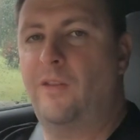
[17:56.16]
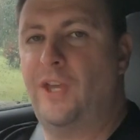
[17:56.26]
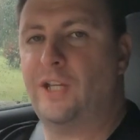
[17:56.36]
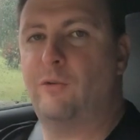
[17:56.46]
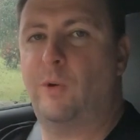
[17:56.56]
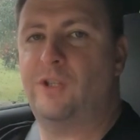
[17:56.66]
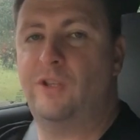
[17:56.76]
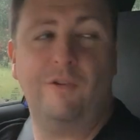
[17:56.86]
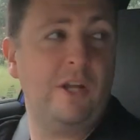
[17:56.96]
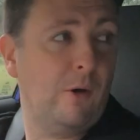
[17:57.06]
Thanks for
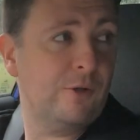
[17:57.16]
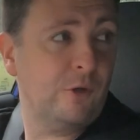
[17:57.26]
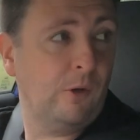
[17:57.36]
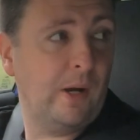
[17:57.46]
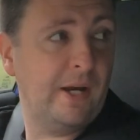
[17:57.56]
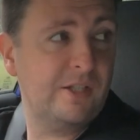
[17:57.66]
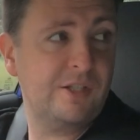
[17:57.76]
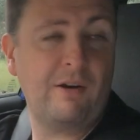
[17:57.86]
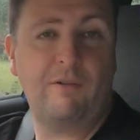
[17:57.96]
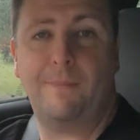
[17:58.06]
watching the video as always.
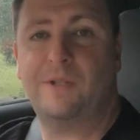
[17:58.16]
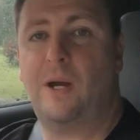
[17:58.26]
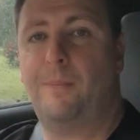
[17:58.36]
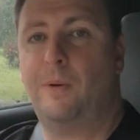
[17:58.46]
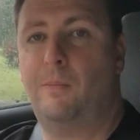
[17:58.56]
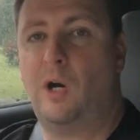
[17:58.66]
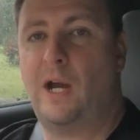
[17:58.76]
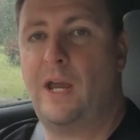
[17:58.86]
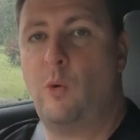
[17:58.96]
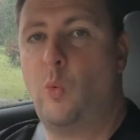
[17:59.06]
That wraps up
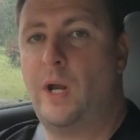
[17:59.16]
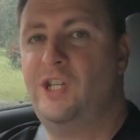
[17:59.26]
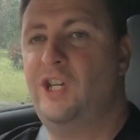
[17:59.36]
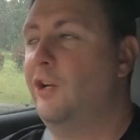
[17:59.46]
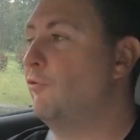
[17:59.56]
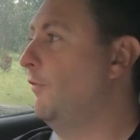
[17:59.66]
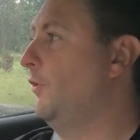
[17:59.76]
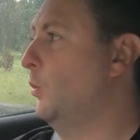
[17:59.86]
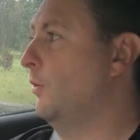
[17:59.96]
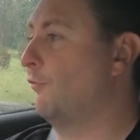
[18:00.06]
my 1-year
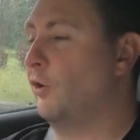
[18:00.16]
review of